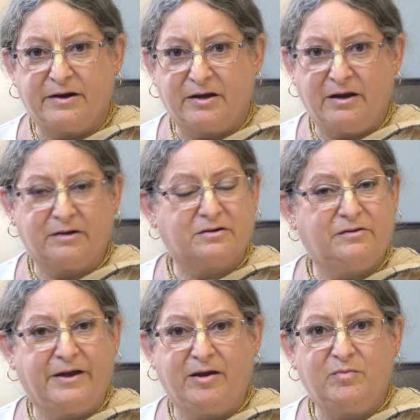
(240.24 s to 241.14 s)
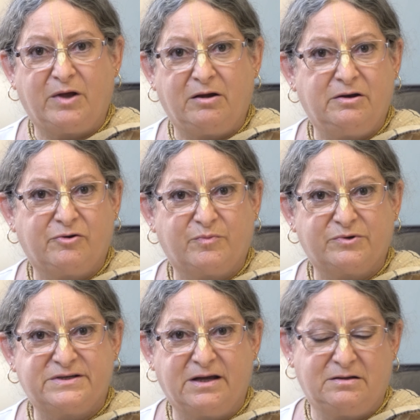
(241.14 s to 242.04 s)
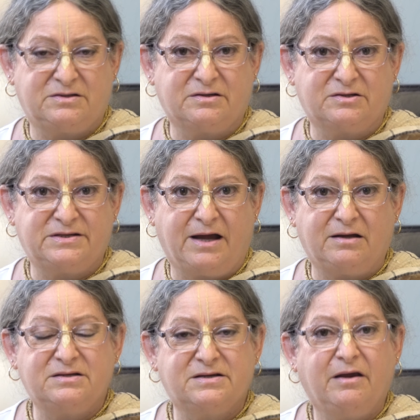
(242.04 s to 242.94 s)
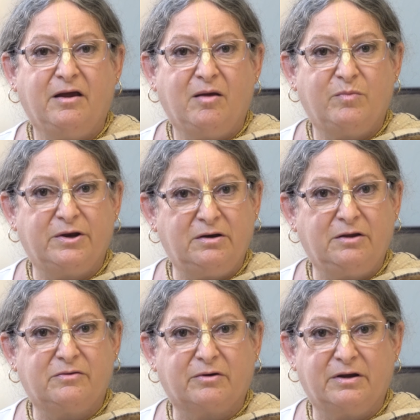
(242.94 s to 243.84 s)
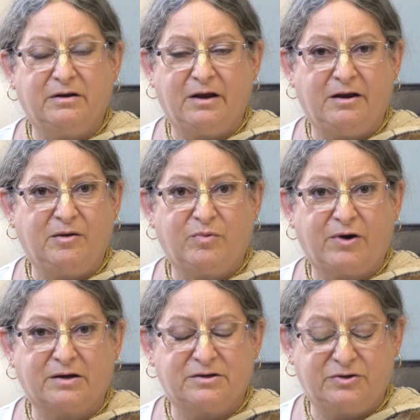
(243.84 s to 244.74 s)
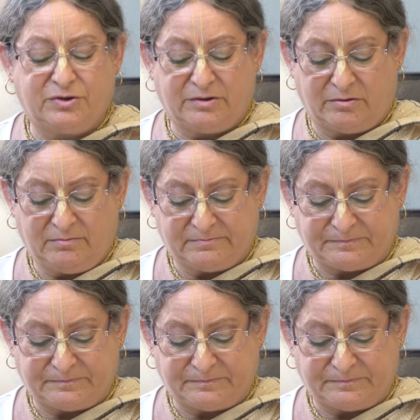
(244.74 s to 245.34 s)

I can't claim 100% success, but neither can any practitioner.